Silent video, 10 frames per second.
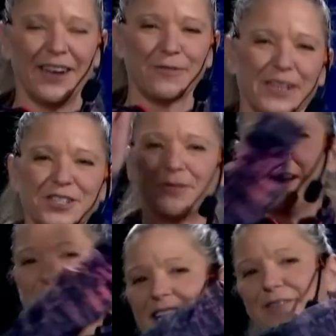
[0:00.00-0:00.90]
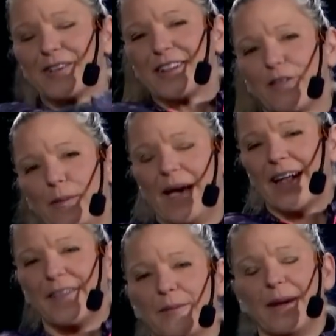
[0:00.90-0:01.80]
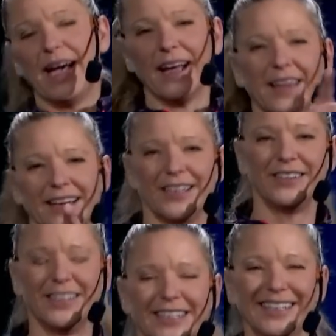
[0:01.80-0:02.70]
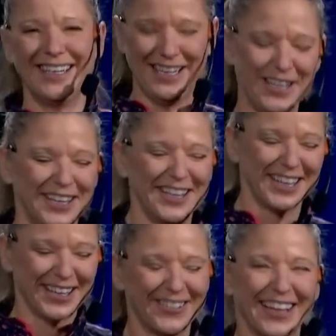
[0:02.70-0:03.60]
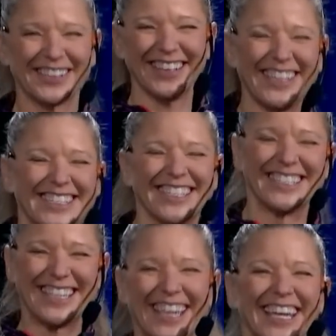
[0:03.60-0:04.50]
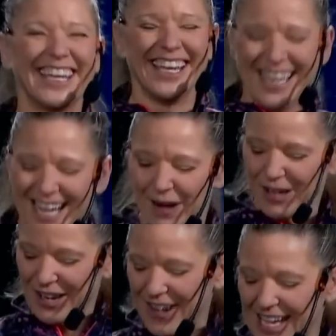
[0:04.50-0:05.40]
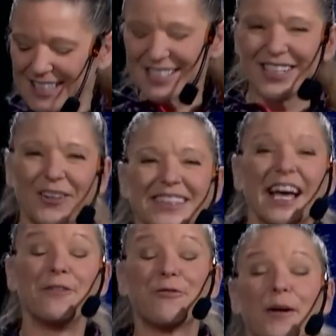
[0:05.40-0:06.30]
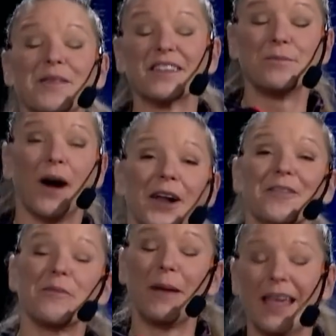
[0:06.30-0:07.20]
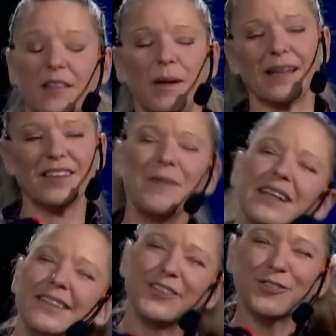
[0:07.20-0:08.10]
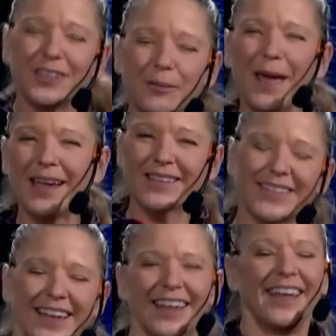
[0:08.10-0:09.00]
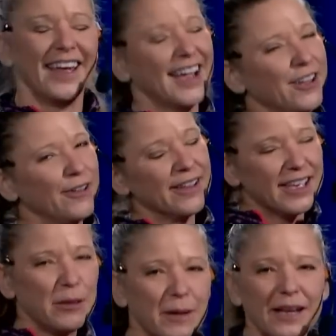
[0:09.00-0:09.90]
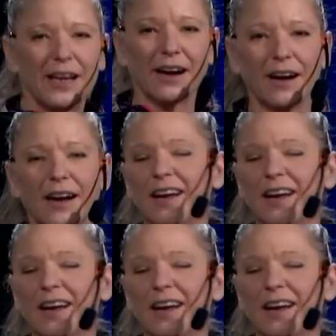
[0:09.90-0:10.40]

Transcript: and reach around and give yourself a pat on the back. You did it. Congratulations. I'm going to go ahead and slow it down from this moderate pace back to my leisurely pace. And you can keep it here